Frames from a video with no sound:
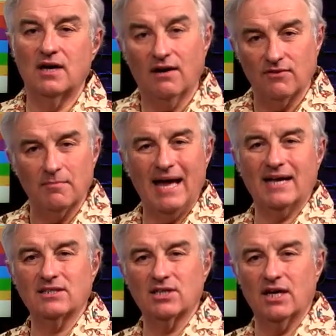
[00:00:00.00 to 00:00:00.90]
of the
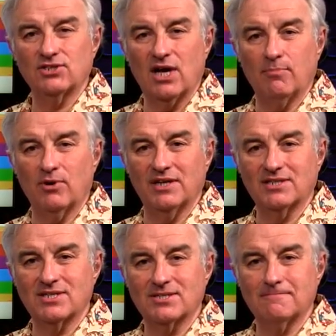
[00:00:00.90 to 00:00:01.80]
Macintosh operating
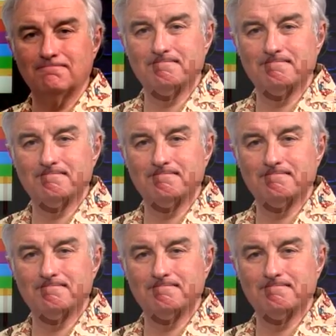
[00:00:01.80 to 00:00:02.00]
system.